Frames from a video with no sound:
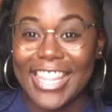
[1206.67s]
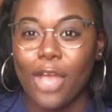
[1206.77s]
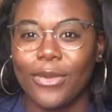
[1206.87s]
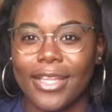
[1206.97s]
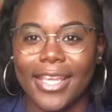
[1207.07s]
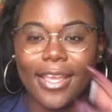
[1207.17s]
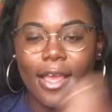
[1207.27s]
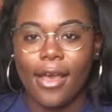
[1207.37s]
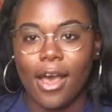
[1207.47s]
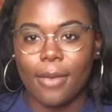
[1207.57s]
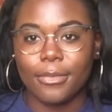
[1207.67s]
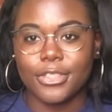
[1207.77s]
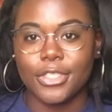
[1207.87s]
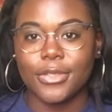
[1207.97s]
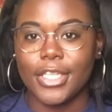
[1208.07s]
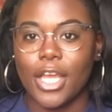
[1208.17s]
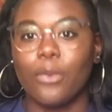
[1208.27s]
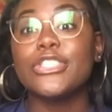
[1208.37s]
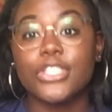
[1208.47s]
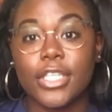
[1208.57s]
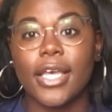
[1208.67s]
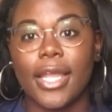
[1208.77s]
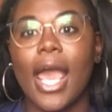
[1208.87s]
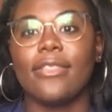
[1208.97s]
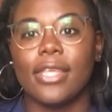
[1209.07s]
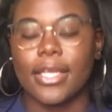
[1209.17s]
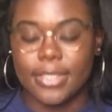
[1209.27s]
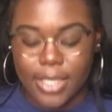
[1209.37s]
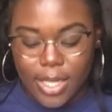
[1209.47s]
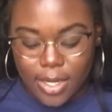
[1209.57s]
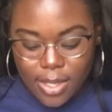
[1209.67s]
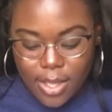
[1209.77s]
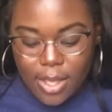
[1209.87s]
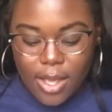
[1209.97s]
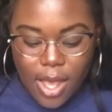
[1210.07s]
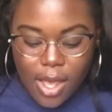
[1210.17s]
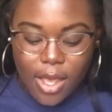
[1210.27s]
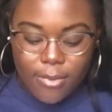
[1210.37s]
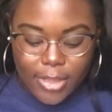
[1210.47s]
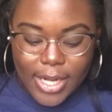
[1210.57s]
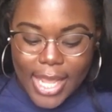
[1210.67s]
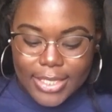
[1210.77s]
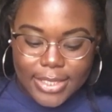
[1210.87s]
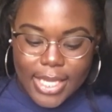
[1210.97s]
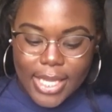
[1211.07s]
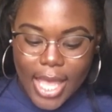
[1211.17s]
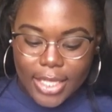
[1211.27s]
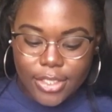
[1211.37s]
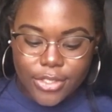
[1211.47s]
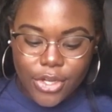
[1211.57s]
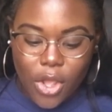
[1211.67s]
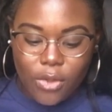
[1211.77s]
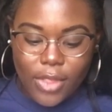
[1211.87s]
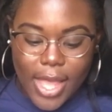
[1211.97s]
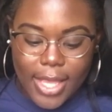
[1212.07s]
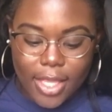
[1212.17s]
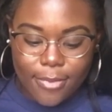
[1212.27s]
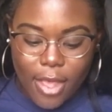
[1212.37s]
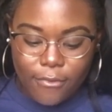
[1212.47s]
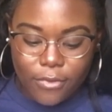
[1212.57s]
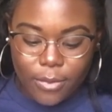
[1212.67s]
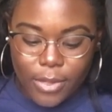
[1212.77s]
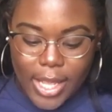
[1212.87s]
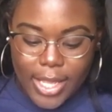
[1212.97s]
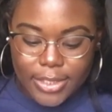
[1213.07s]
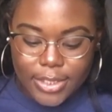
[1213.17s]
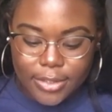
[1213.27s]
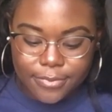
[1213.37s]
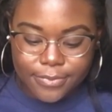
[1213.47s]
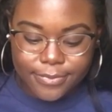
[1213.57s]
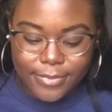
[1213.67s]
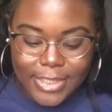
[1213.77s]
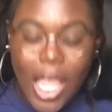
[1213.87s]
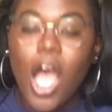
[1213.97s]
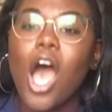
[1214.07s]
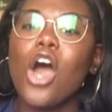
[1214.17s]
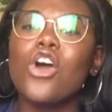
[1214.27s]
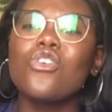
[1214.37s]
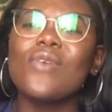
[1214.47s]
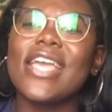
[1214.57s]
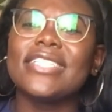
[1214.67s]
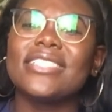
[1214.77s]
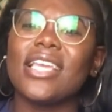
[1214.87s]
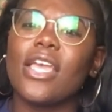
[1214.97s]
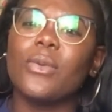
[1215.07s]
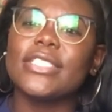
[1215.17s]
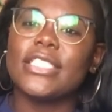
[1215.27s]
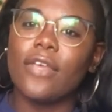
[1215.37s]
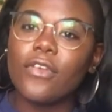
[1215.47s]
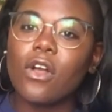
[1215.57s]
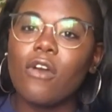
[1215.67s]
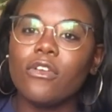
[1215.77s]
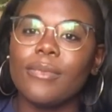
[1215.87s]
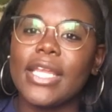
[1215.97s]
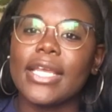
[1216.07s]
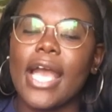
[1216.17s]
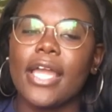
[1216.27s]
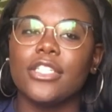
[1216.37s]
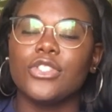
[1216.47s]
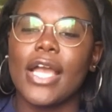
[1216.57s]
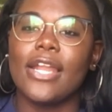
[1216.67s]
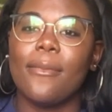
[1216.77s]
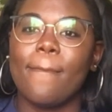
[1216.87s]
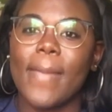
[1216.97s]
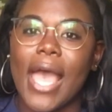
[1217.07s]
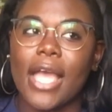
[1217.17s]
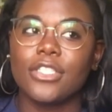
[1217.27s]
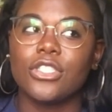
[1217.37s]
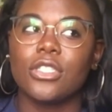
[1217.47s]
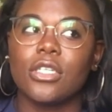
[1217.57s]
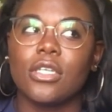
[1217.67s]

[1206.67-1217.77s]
And that really humbles you, you know, which is good. I think it's good. Um, the next thing I don't like about Fulbright oh, it's it was difficult for me to kind of try to match